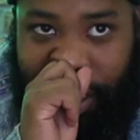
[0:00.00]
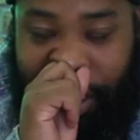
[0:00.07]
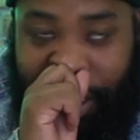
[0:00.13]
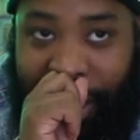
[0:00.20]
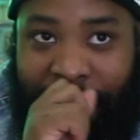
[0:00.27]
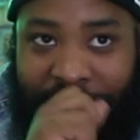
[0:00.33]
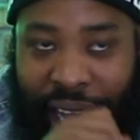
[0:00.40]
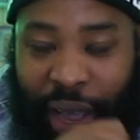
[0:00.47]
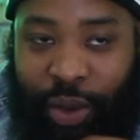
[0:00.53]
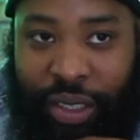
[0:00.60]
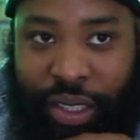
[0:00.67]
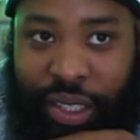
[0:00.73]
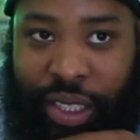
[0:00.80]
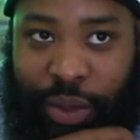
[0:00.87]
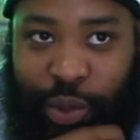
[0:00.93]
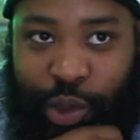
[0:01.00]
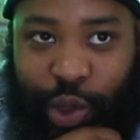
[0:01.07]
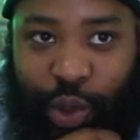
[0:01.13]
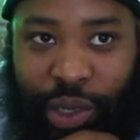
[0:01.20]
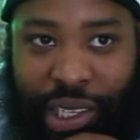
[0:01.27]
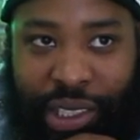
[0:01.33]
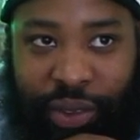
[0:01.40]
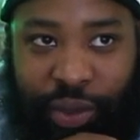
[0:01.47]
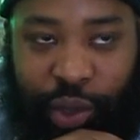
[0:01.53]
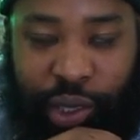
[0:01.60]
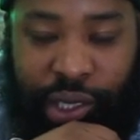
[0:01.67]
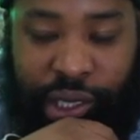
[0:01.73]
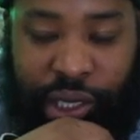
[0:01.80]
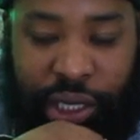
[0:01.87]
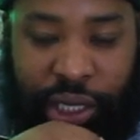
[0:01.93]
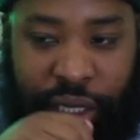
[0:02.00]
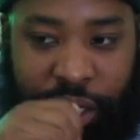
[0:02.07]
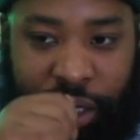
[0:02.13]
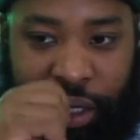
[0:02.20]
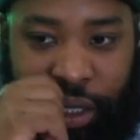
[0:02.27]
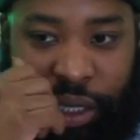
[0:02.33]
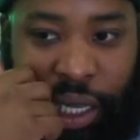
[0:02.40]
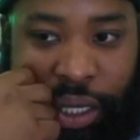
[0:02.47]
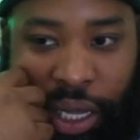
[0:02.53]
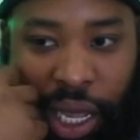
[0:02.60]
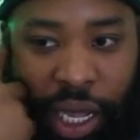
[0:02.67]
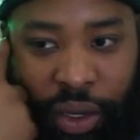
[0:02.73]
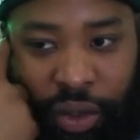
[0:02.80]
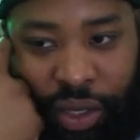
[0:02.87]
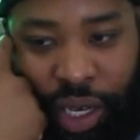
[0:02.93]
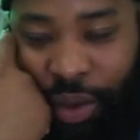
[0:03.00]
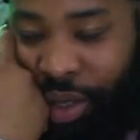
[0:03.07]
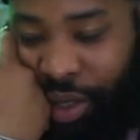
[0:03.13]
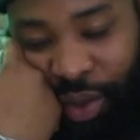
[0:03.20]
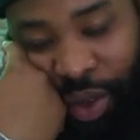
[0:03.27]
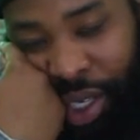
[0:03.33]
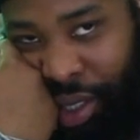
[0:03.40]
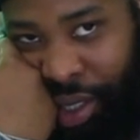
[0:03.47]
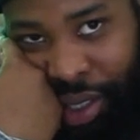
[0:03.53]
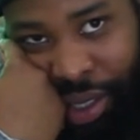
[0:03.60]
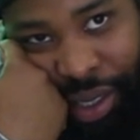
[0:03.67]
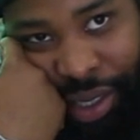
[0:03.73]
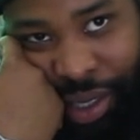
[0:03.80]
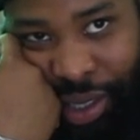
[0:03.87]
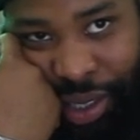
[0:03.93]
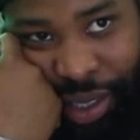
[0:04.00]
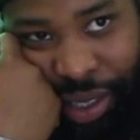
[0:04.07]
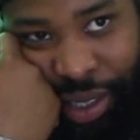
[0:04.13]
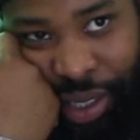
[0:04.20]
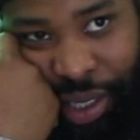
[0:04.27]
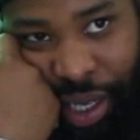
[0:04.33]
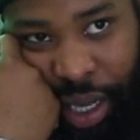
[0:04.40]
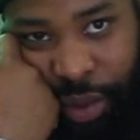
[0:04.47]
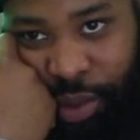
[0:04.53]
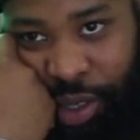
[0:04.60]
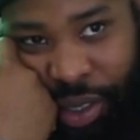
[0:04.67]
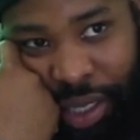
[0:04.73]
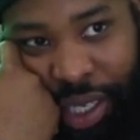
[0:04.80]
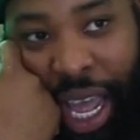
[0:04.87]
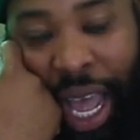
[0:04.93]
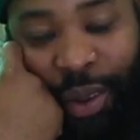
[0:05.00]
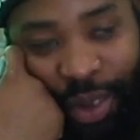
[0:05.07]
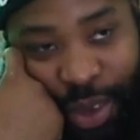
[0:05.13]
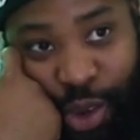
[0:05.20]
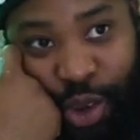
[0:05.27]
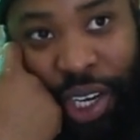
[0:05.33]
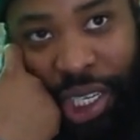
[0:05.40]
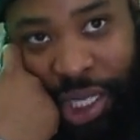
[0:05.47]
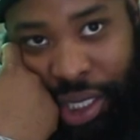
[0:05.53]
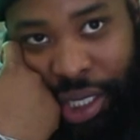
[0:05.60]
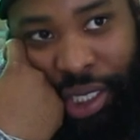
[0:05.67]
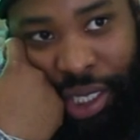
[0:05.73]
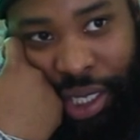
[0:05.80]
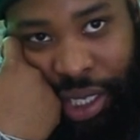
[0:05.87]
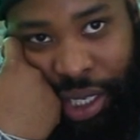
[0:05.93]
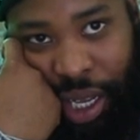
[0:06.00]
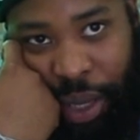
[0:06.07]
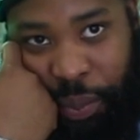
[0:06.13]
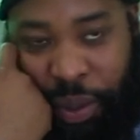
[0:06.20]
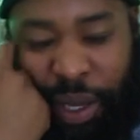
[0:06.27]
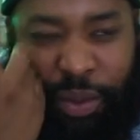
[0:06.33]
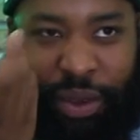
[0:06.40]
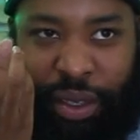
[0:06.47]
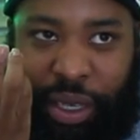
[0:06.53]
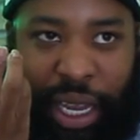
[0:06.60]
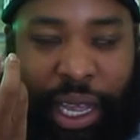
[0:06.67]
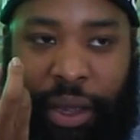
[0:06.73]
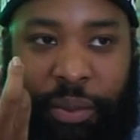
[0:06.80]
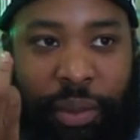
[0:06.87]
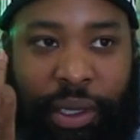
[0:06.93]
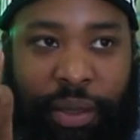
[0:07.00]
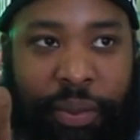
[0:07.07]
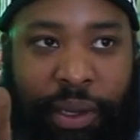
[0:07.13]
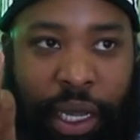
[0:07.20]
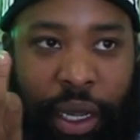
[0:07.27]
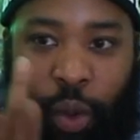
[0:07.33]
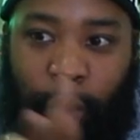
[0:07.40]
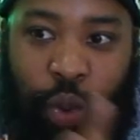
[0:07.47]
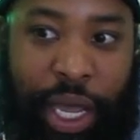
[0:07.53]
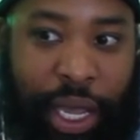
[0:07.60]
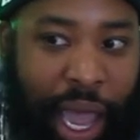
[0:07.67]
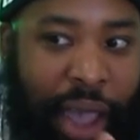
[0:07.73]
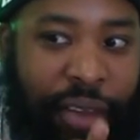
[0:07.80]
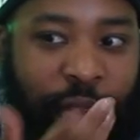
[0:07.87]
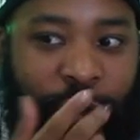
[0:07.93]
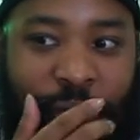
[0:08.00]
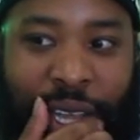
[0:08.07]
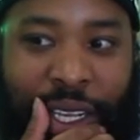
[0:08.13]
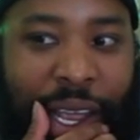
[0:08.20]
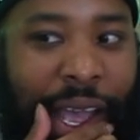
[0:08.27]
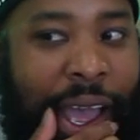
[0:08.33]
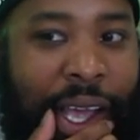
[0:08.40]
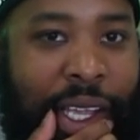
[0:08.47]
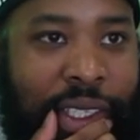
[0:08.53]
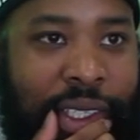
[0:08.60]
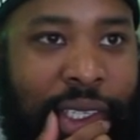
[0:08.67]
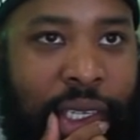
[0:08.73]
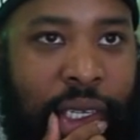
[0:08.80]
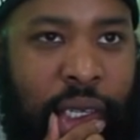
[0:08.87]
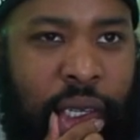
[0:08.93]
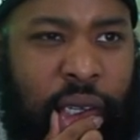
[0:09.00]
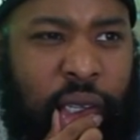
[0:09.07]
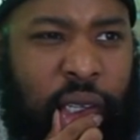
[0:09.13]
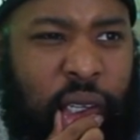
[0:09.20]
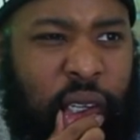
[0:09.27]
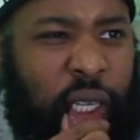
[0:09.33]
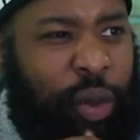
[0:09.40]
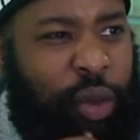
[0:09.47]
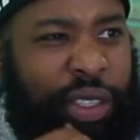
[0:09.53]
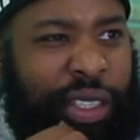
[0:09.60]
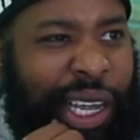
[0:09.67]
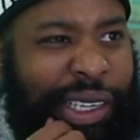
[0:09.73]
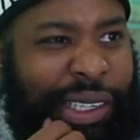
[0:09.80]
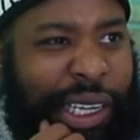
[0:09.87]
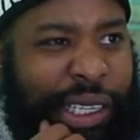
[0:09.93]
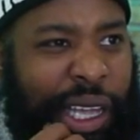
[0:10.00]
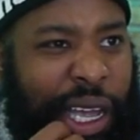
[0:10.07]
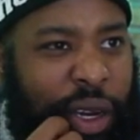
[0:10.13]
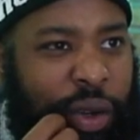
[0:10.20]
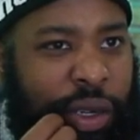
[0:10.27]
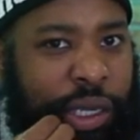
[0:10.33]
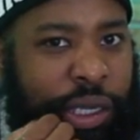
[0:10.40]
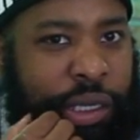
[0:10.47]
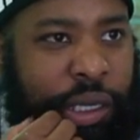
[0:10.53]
Yeah, that was the summer of 2014. She had the hat on. That was crazy. I'm telling you, that was crazy. Like people, like it must have been like a week after we made the hats. Yo, Ashanti had the hat on.